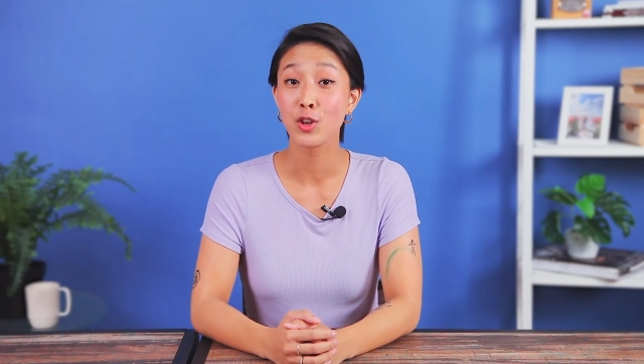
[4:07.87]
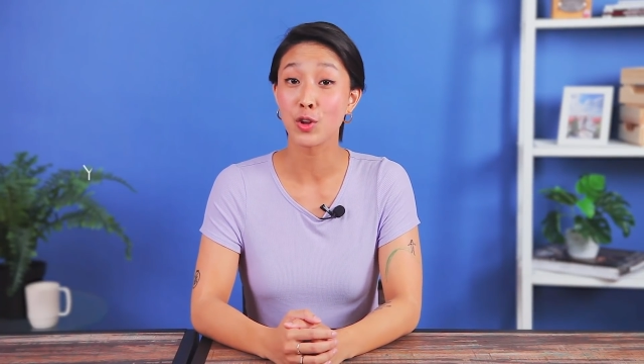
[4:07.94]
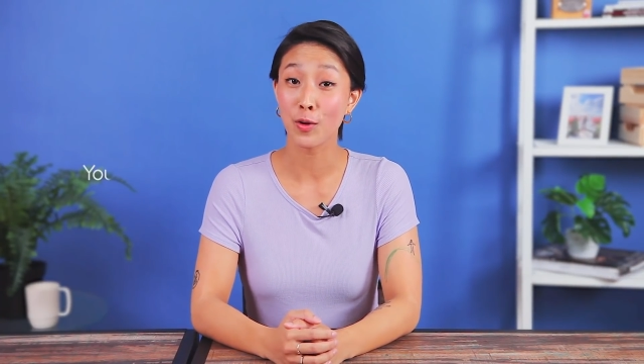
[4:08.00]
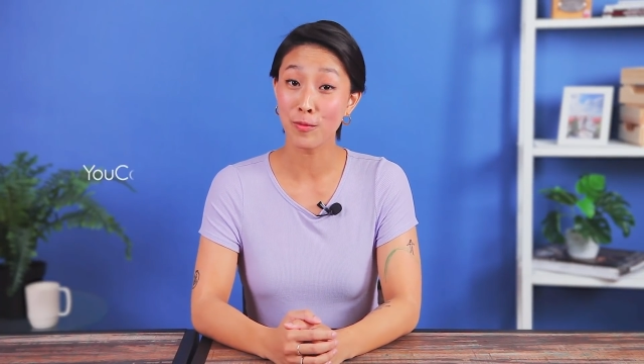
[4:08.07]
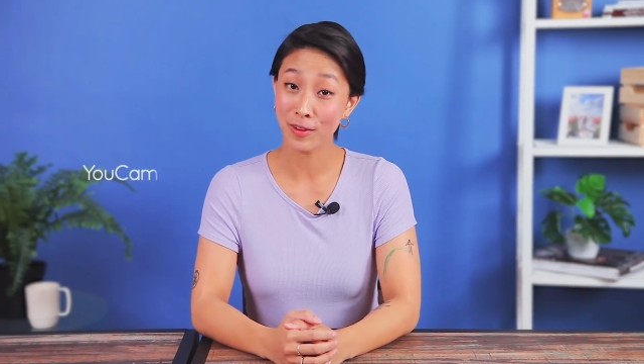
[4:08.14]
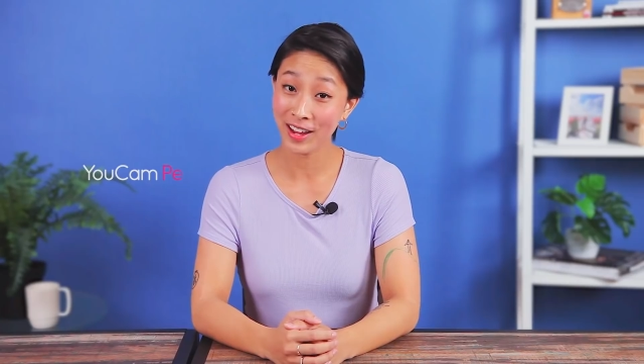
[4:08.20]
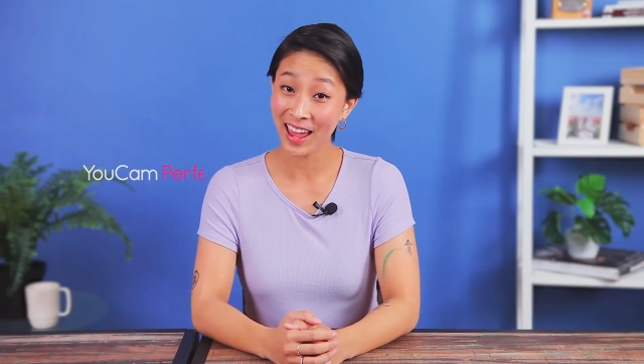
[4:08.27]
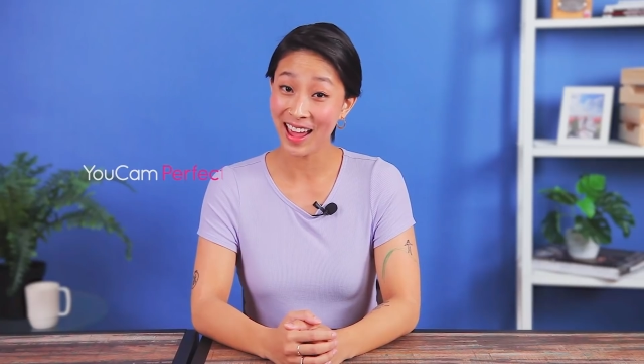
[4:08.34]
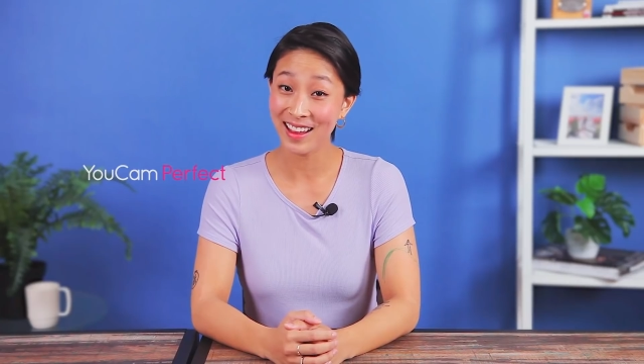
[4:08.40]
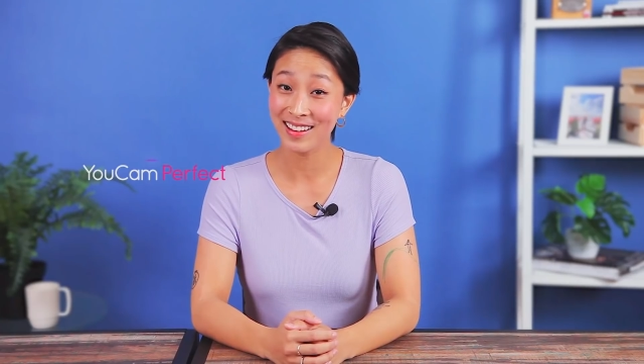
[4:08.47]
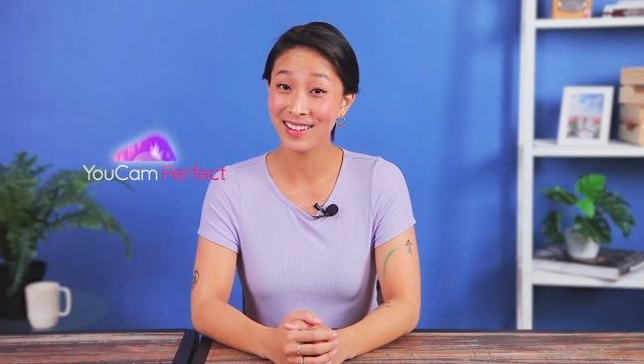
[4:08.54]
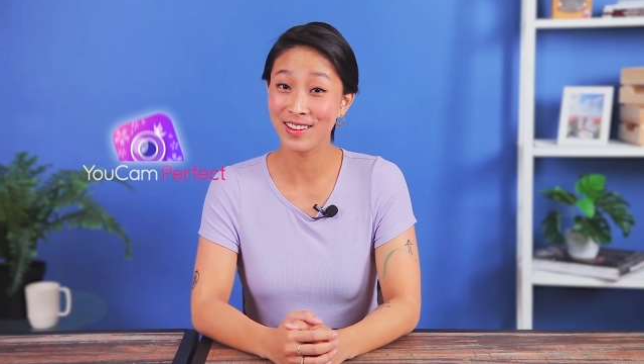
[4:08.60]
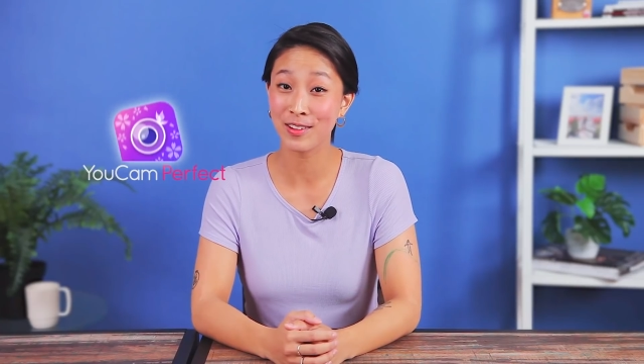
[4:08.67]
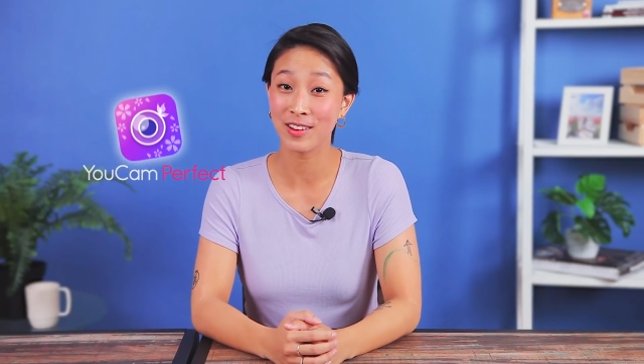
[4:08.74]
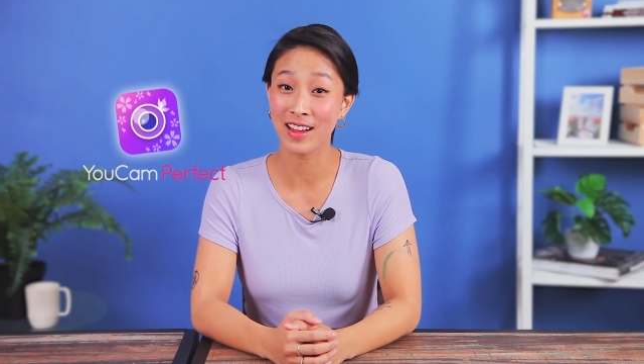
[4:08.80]
Don't forget
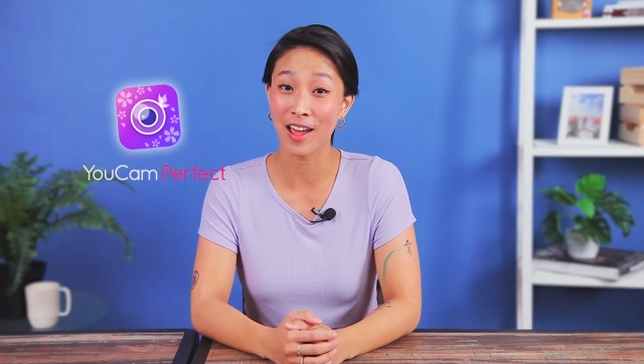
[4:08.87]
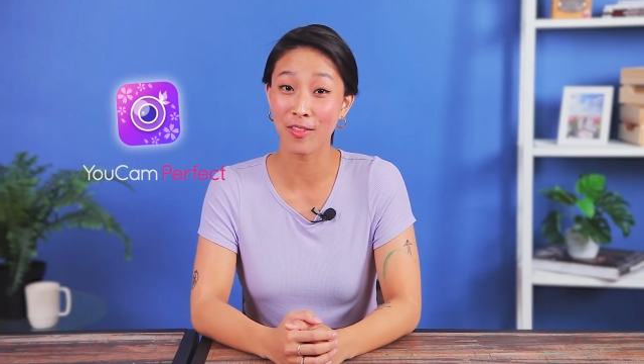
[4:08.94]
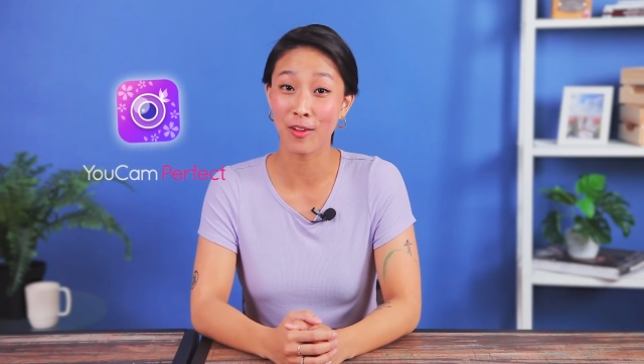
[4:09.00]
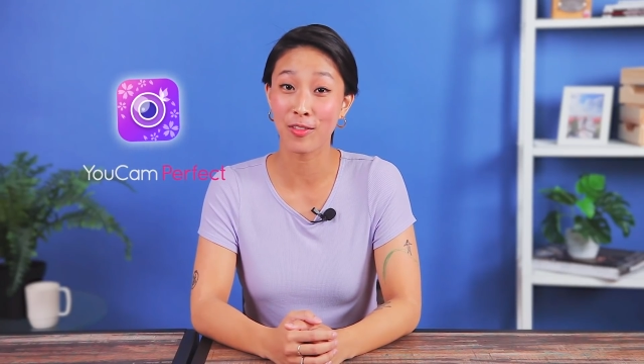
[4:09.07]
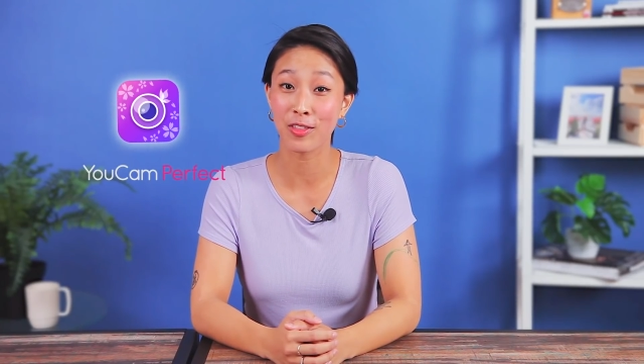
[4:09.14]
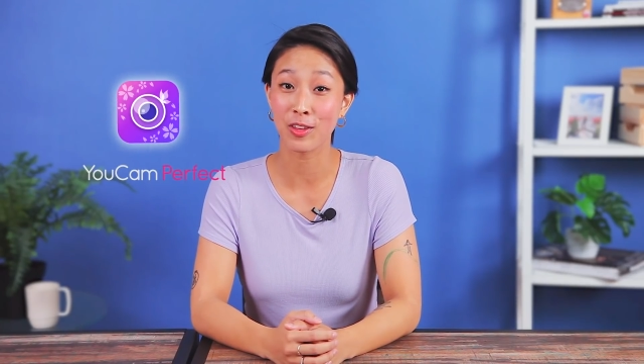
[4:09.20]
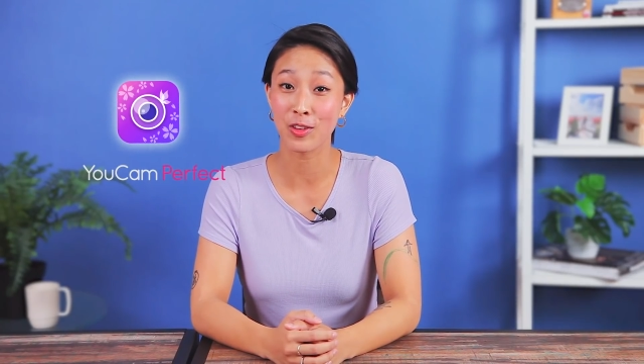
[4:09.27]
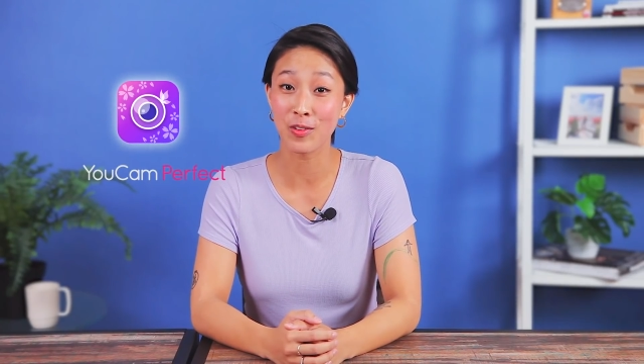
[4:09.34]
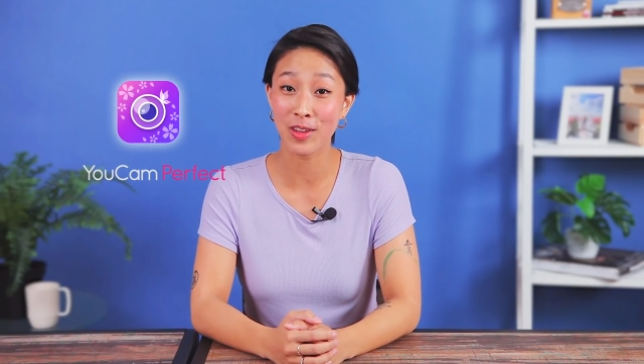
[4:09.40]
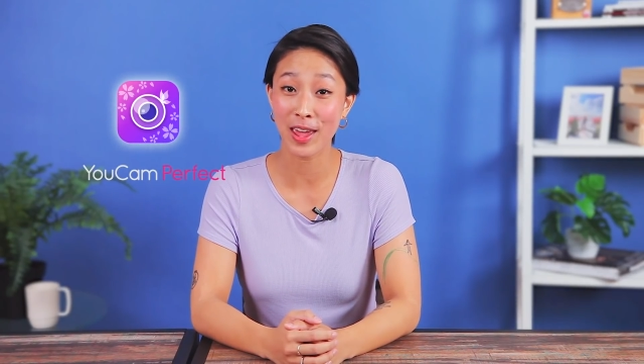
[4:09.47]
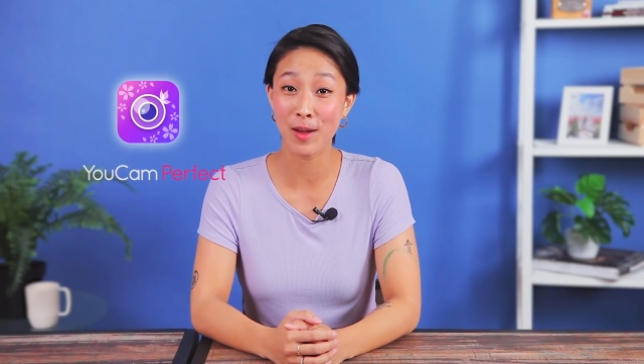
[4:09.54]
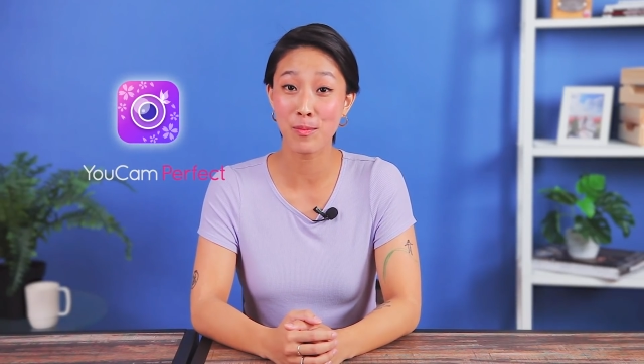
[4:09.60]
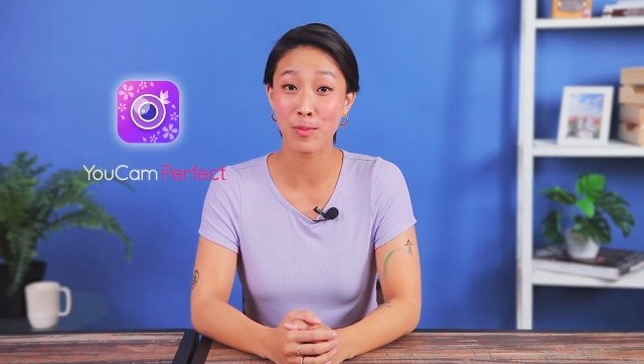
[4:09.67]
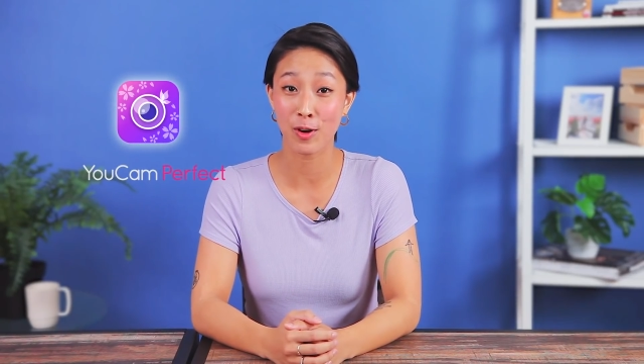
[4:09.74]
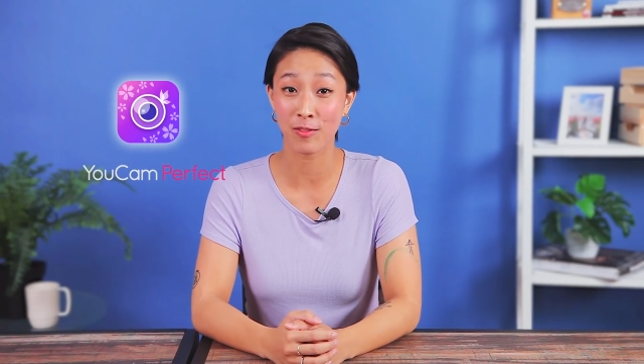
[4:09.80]
to download the YouCam